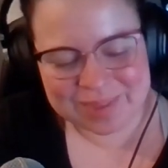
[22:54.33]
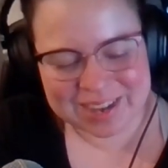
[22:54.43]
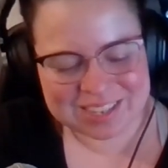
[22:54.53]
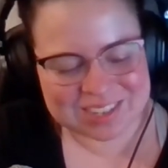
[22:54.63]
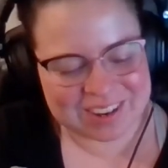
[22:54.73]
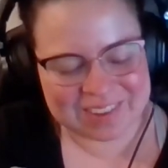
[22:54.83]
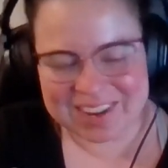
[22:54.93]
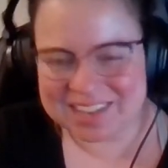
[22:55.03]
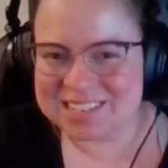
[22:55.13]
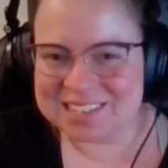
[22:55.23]
my Instagram and
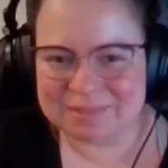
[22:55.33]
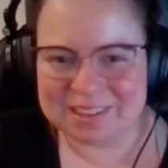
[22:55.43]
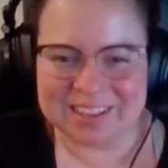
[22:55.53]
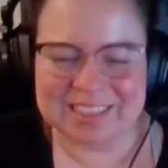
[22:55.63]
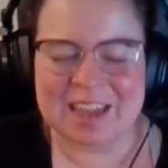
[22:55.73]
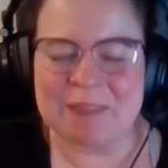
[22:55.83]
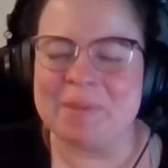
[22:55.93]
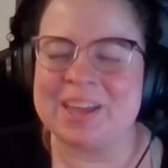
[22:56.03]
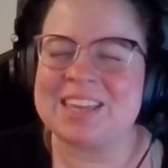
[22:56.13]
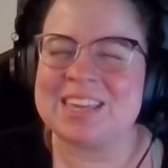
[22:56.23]
I see something like that, I'm
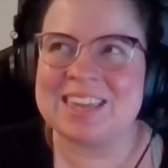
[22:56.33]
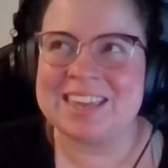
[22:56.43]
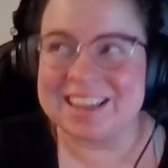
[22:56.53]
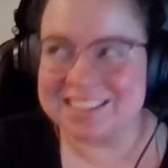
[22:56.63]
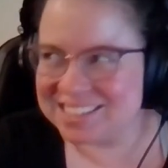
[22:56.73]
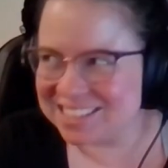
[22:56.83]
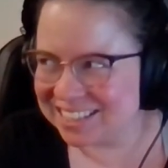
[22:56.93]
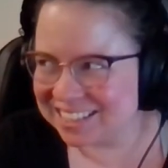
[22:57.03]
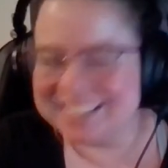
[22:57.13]
like, yes,